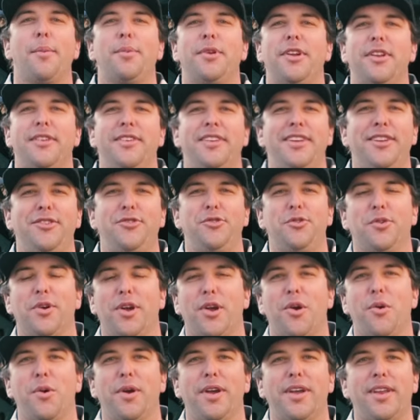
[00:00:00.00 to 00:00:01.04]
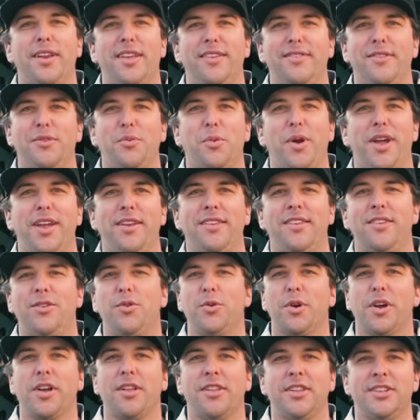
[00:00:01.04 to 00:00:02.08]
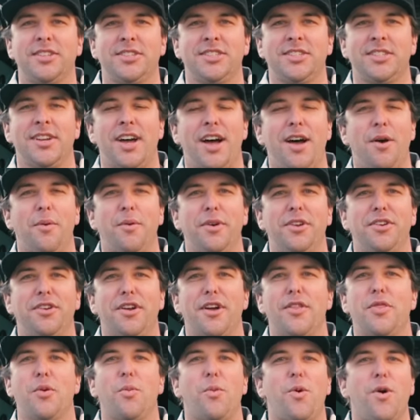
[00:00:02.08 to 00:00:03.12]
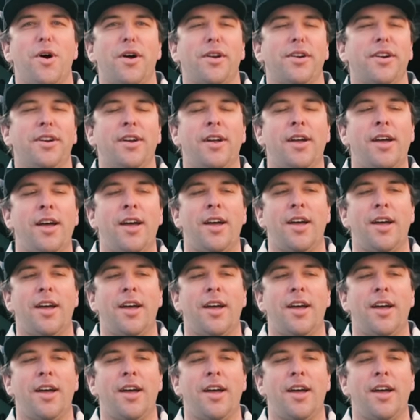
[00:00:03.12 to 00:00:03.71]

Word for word: I'm going to teach you a quick and easy way to do a clinch knot when you're on the water.